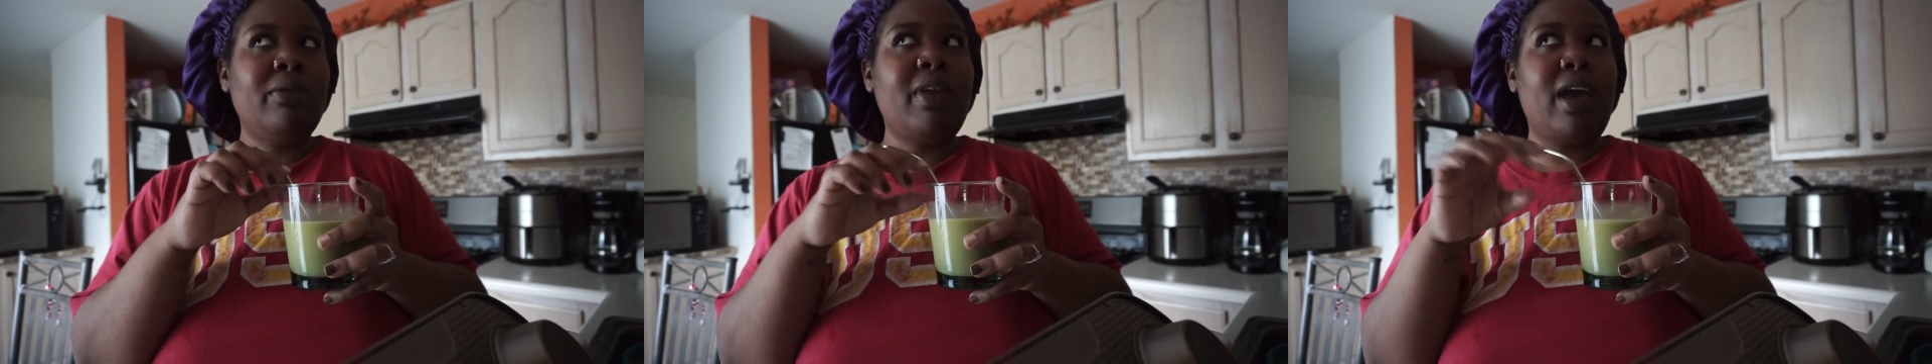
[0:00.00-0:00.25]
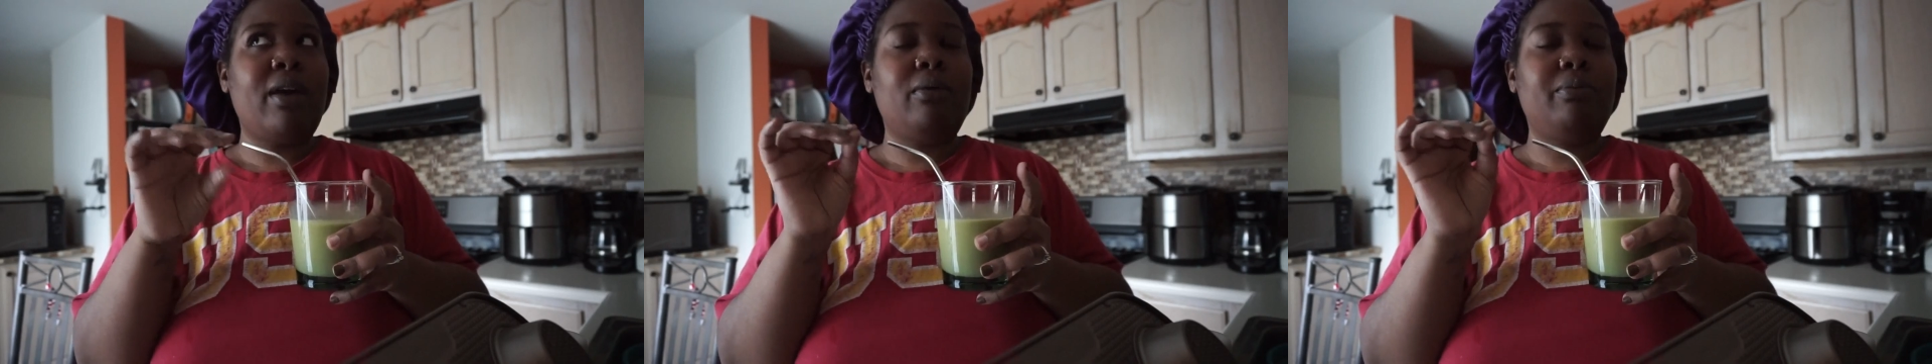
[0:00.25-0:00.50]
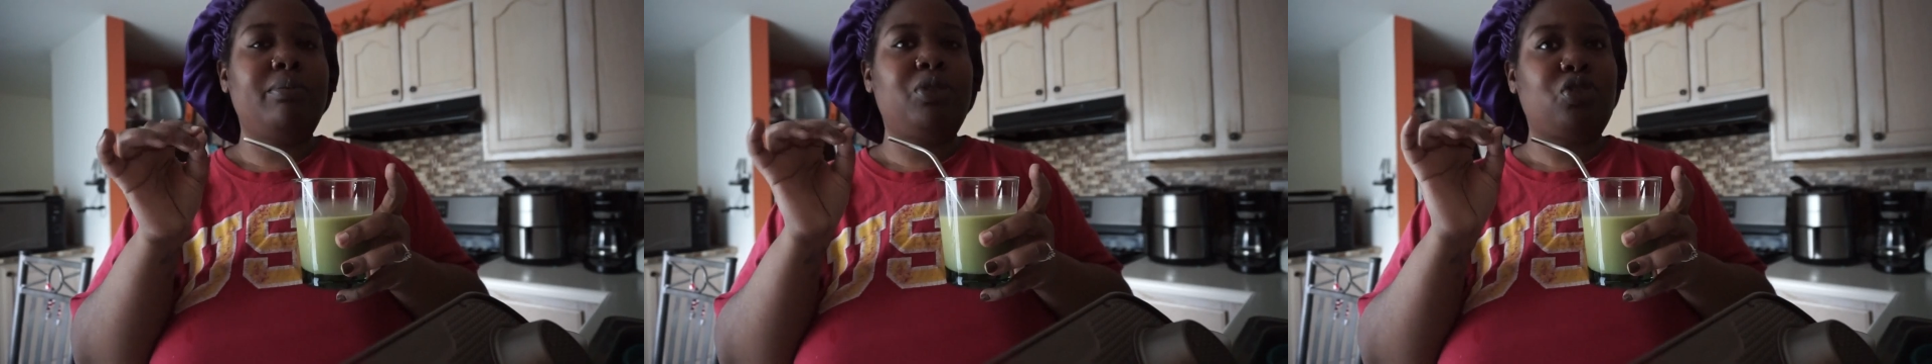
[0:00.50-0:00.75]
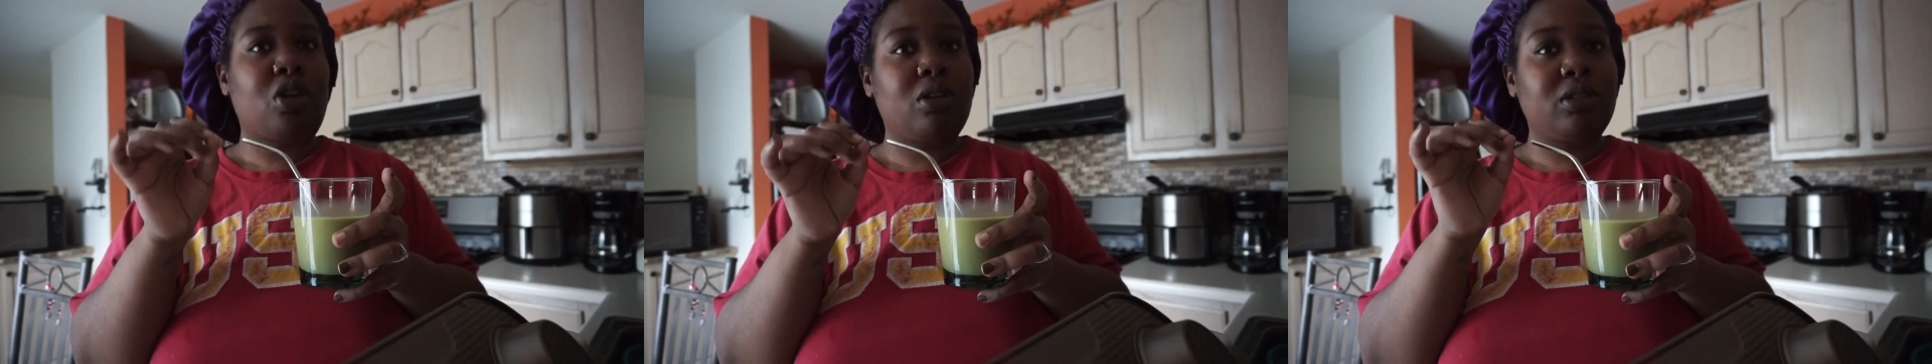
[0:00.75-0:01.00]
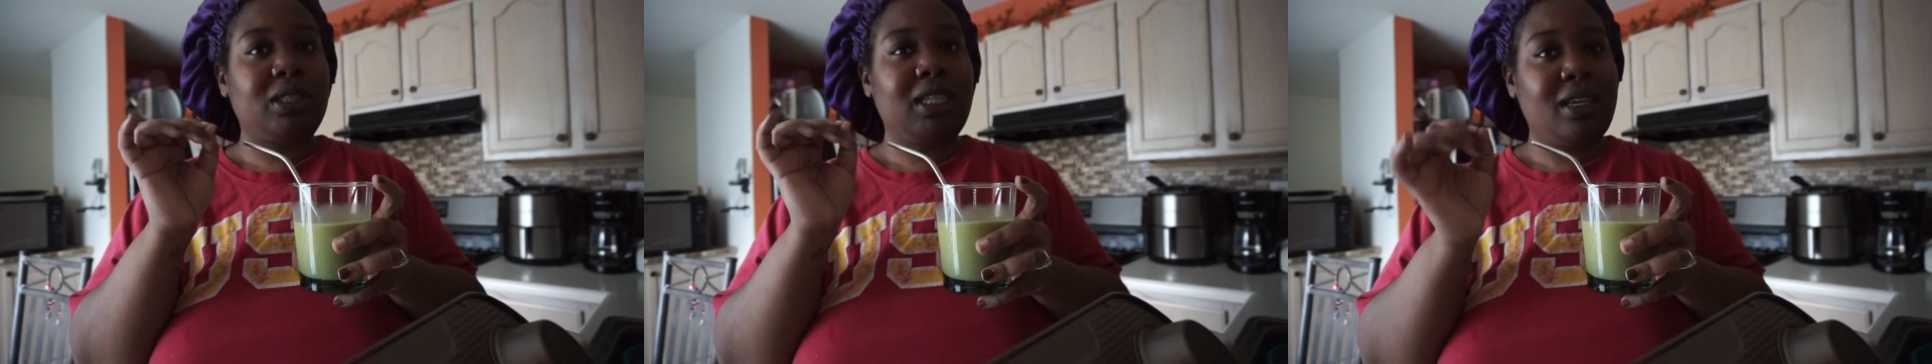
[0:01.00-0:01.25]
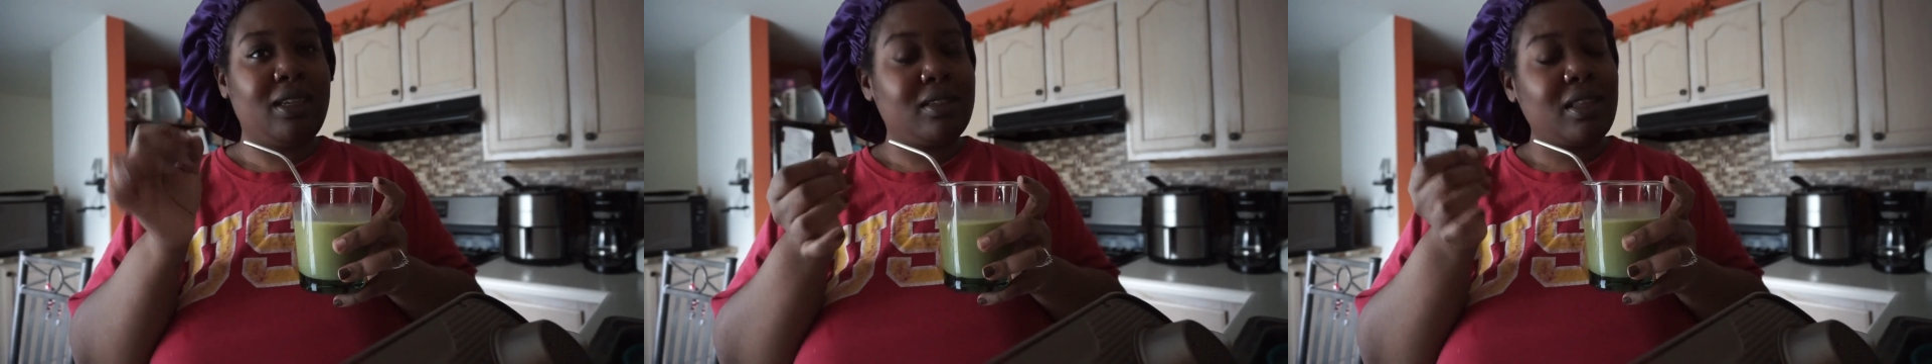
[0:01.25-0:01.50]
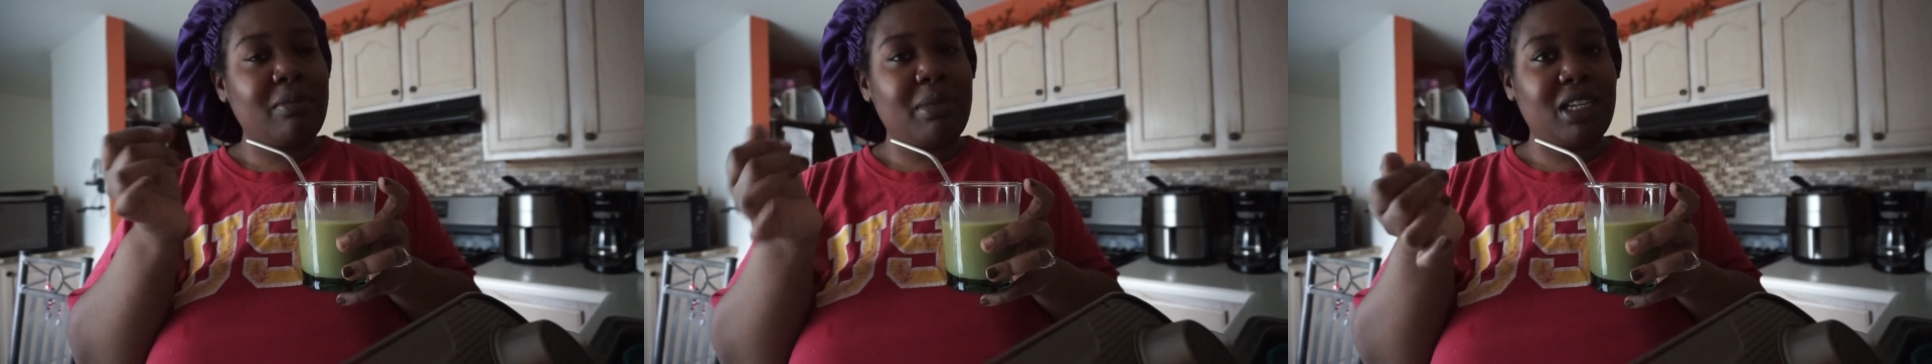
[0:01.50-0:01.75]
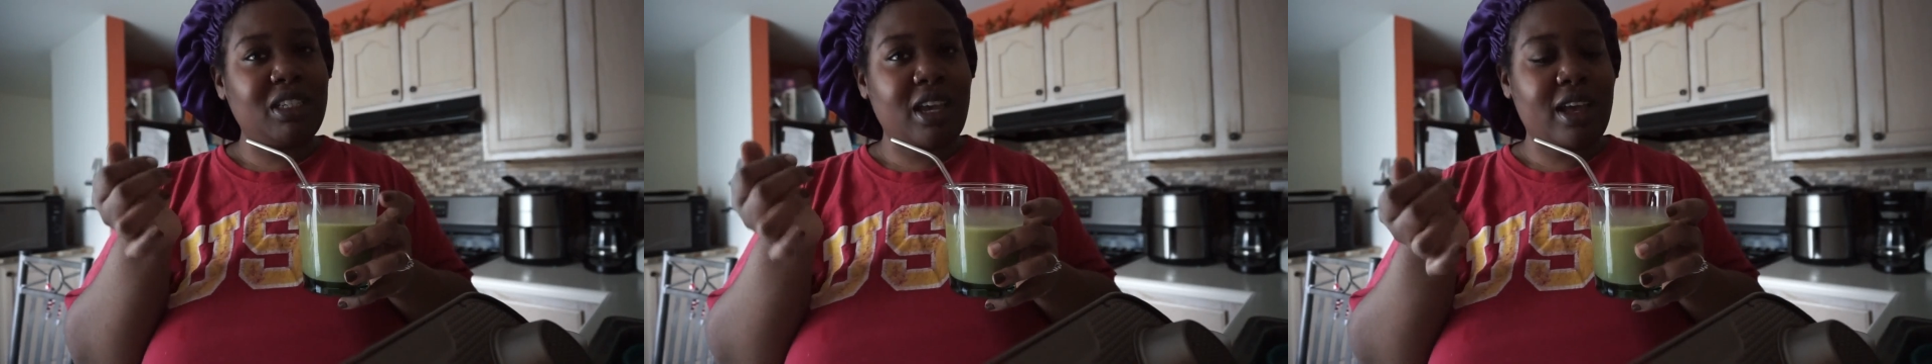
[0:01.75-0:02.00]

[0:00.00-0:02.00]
that strong taste that matcha